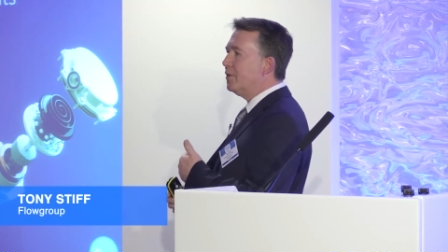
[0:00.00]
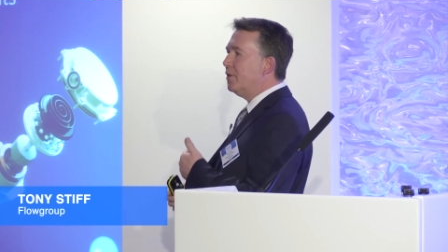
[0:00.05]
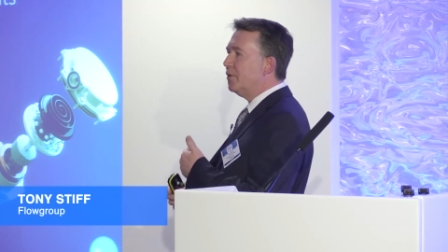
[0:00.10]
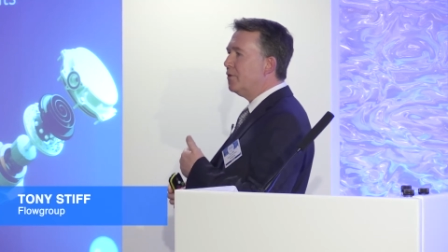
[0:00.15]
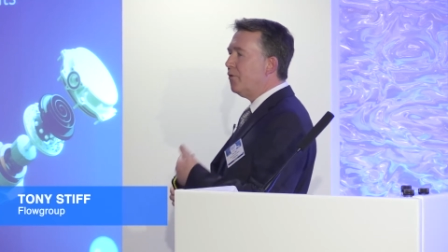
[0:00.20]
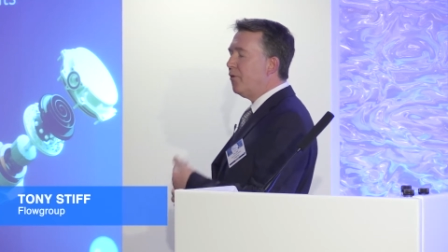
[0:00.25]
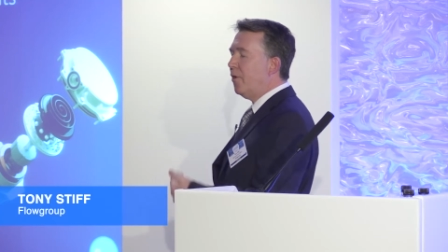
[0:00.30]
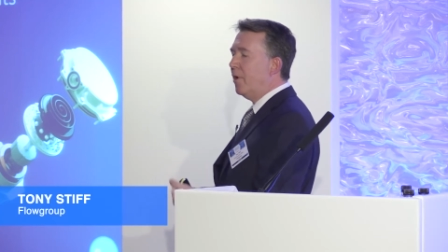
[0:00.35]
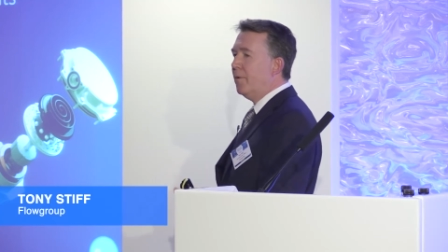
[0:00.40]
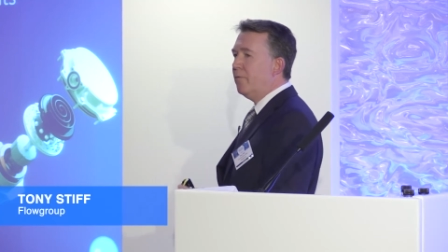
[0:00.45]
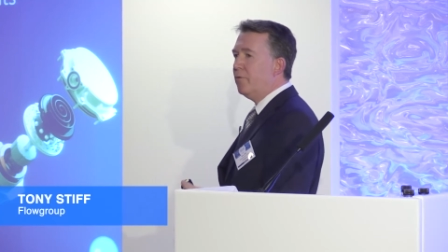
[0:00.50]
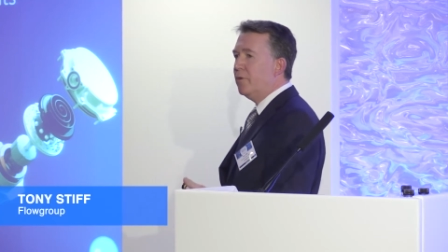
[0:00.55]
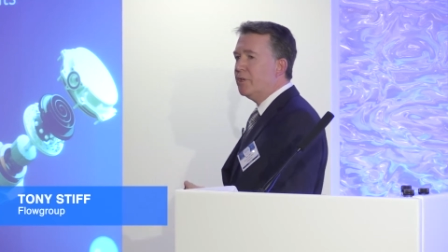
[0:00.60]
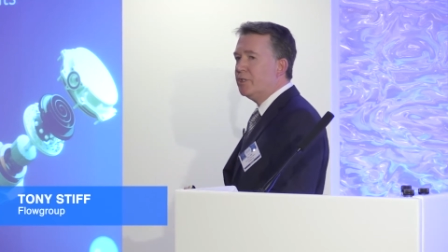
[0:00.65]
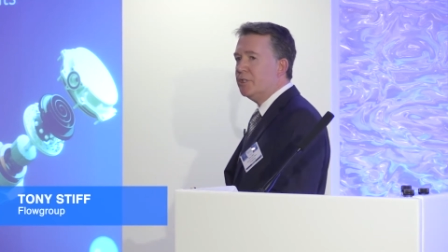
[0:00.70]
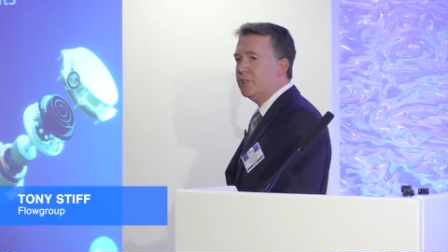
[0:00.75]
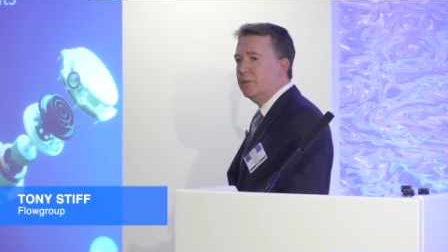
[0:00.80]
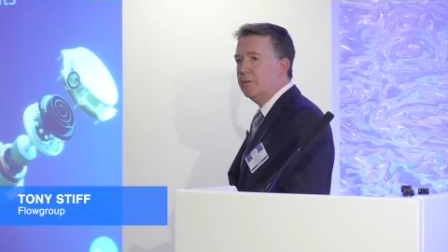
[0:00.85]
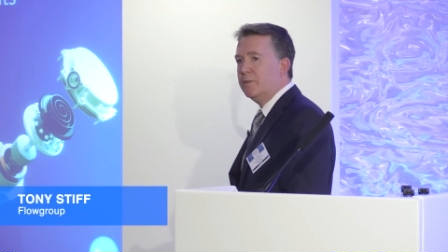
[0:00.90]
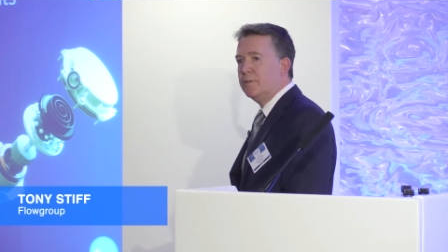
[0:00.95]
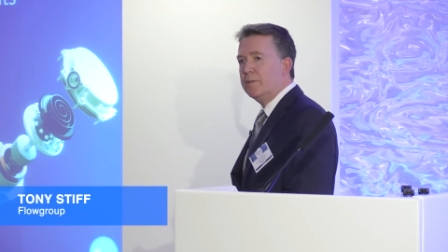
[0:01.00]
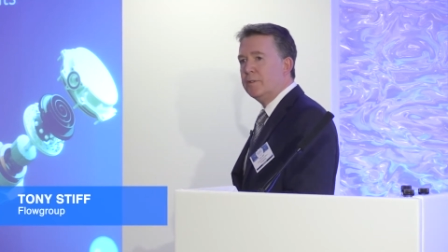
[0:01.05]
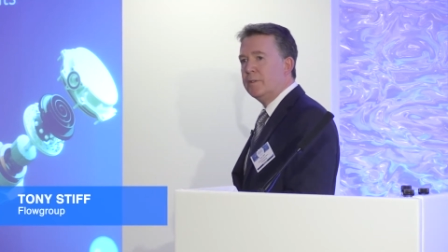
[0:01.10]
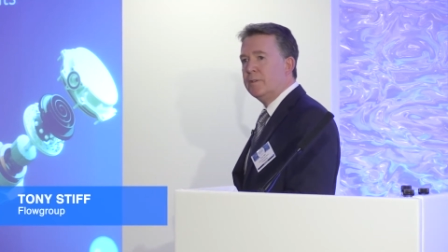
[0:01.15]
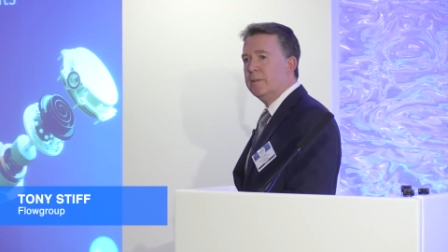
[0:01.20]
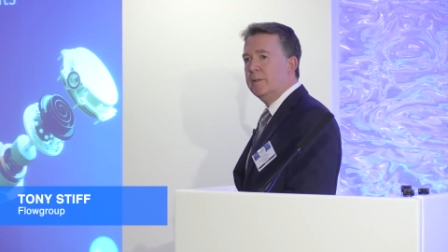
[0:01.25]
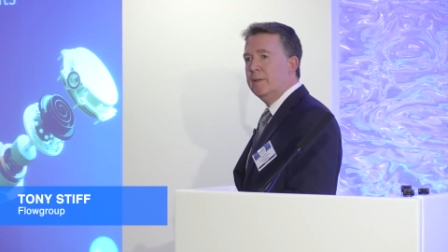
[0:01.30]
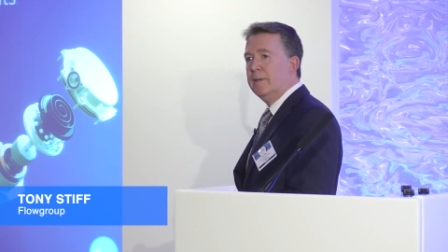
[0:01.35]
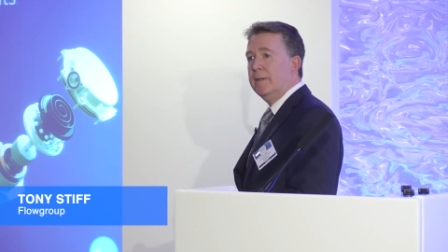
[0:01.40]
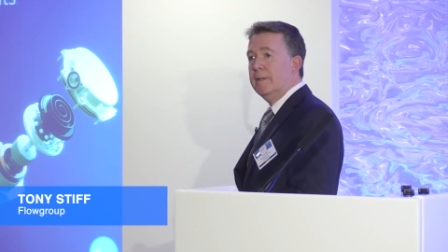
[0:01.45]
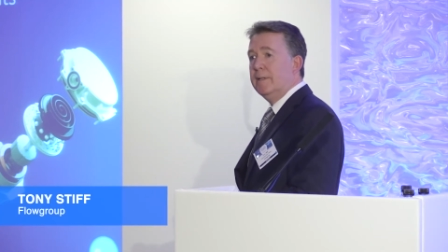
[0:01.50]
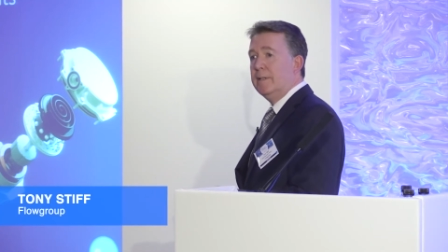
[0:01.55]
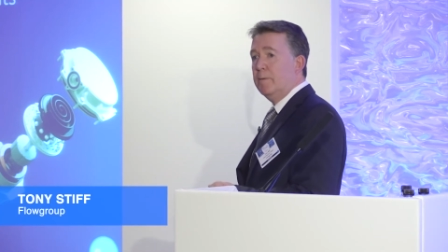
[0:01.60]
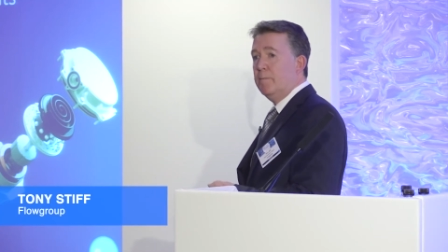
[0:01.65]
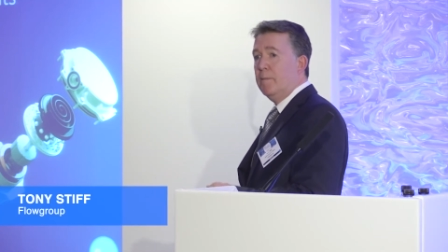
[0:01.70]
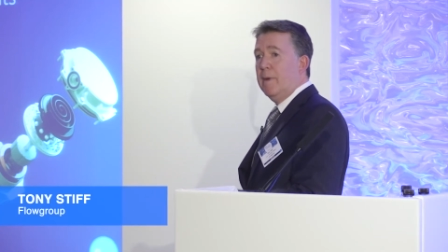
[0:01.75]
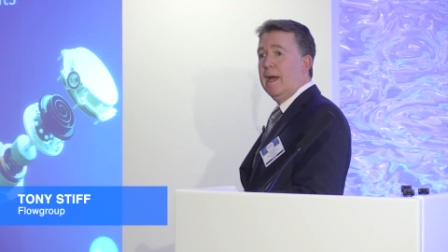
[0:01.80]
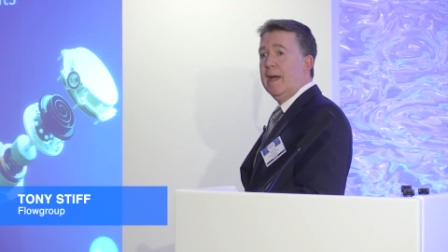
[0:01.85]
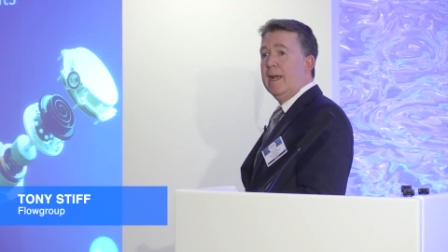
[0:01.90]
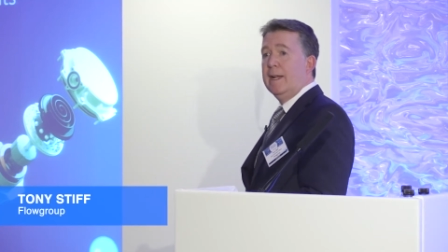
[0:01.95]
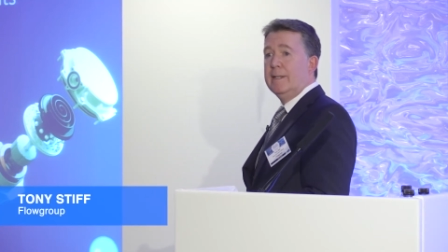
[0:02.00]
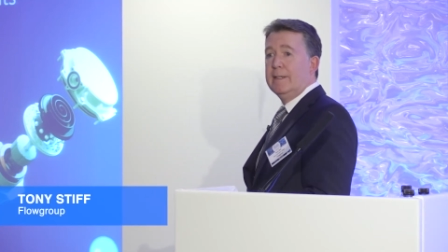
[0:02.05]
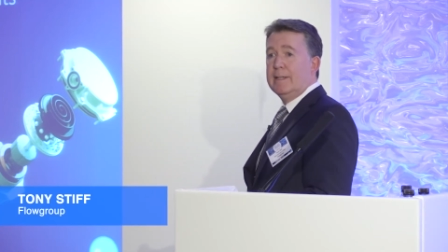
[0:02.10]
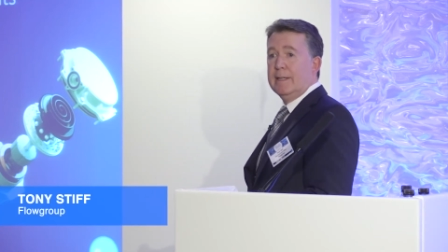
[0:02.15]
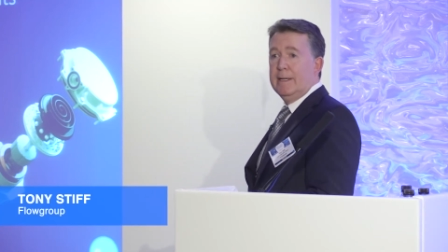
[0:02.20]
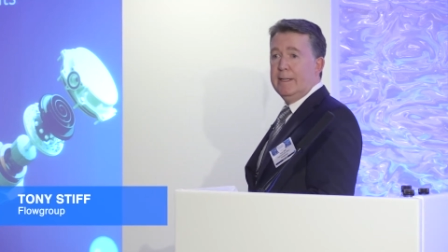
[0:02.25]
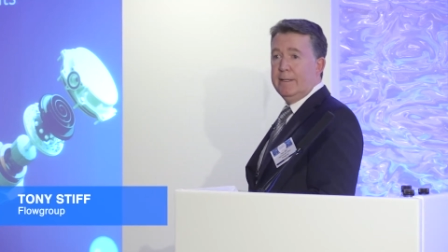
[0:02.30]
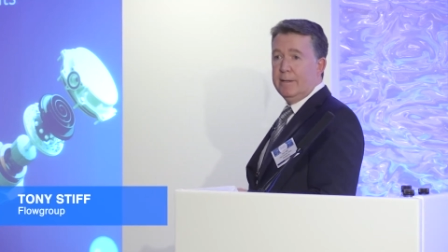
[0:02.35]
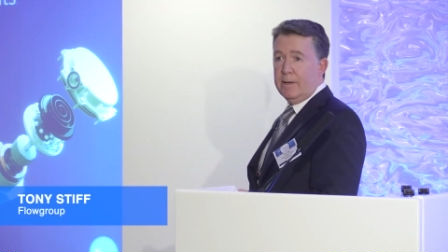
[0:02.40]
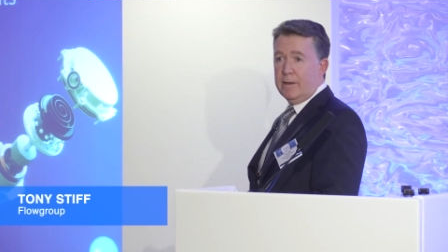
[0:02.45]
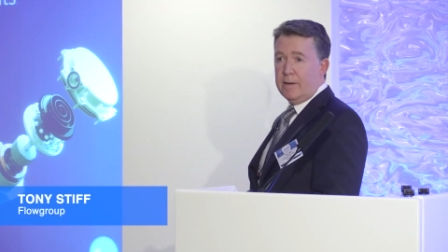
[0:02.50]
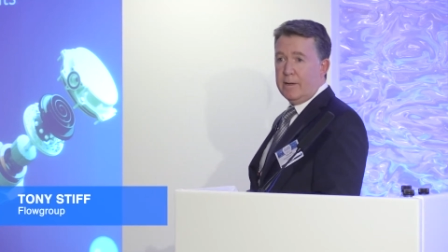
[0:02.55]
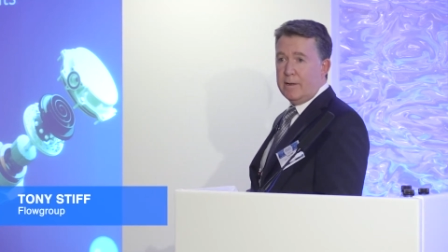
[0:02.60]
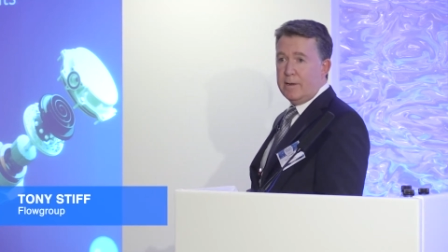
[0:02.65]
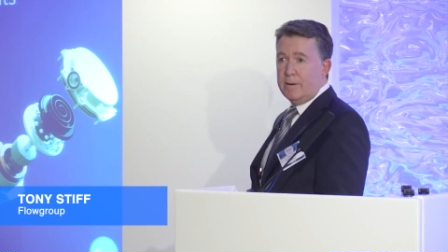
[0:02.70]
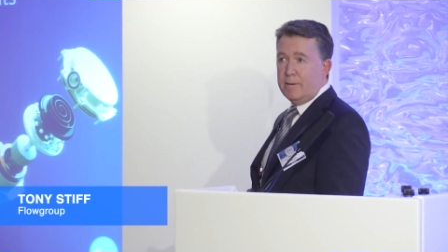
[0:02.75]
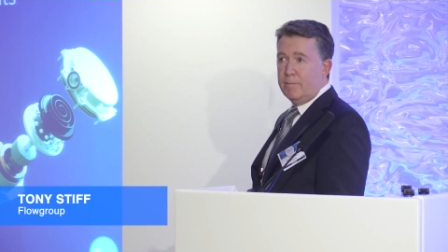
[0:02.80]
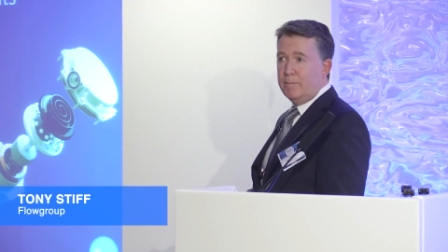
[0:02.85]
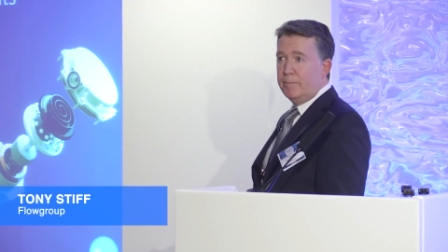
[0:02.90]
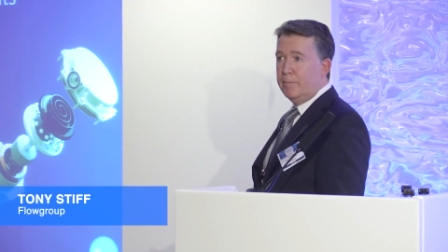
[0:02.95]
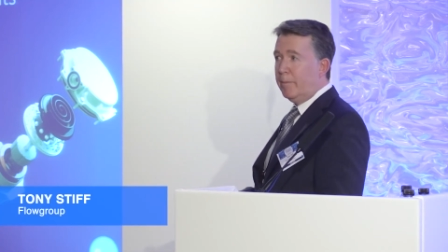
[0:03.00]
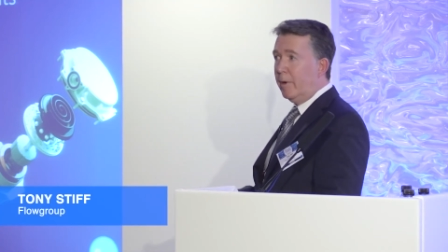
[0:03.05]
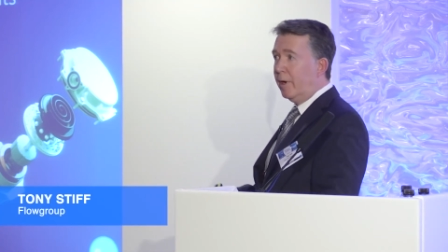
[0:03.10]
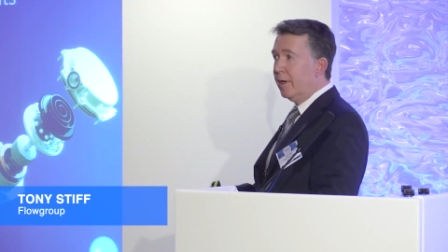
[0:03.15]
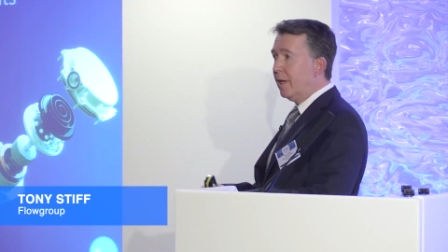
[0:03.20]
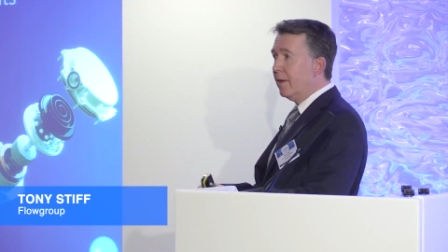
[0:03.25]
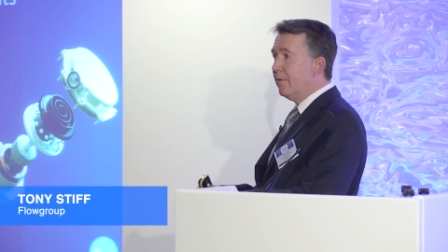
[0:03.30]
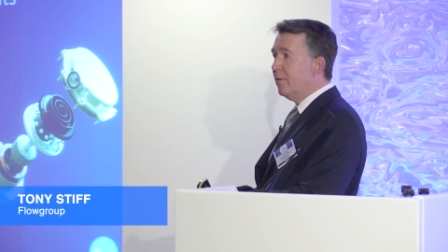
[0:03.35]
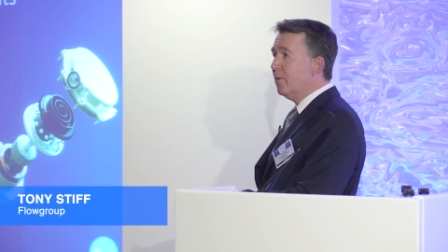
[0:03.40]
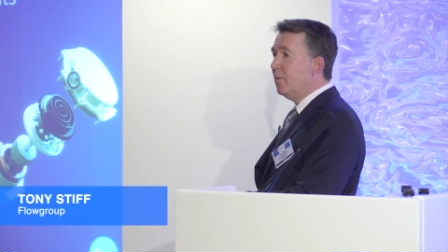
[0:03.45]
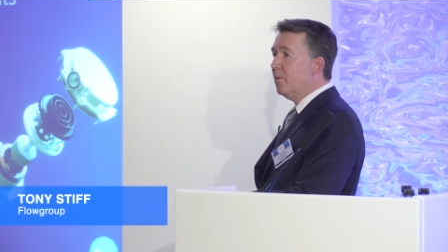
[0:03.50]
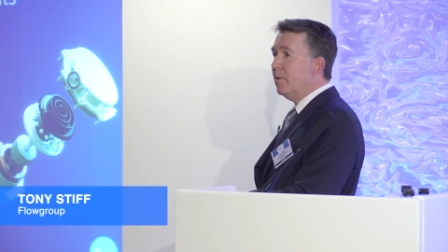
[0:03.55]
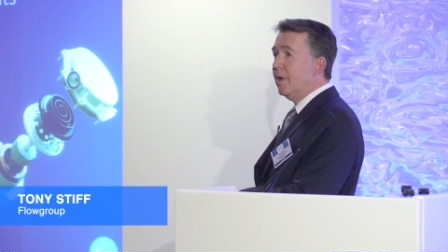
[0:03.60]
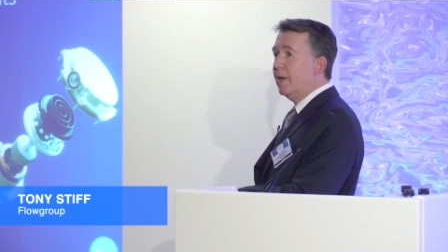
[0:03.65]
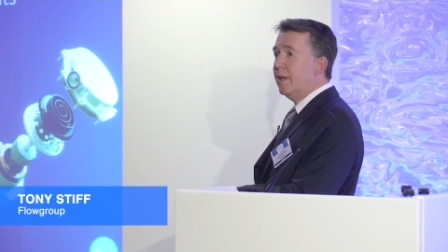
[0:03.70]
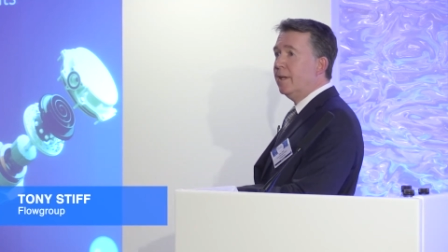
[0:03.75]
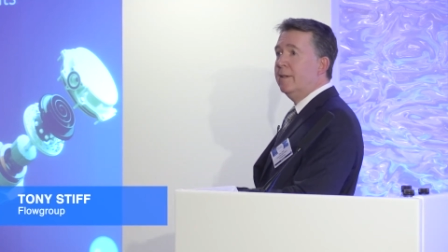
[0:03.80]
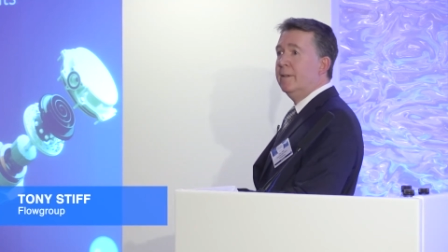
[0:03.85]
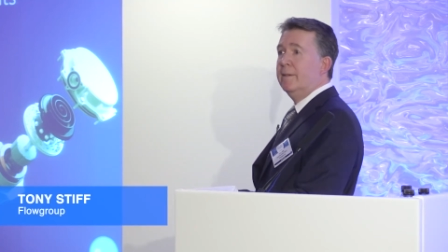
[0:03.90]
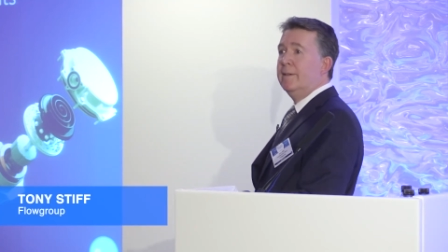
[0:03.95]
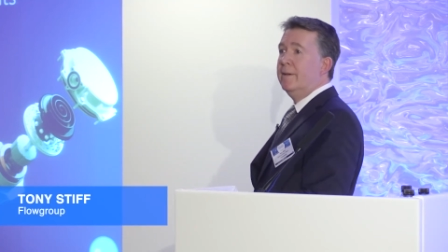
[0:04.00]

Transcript: to try and reduce demand in the home by giving away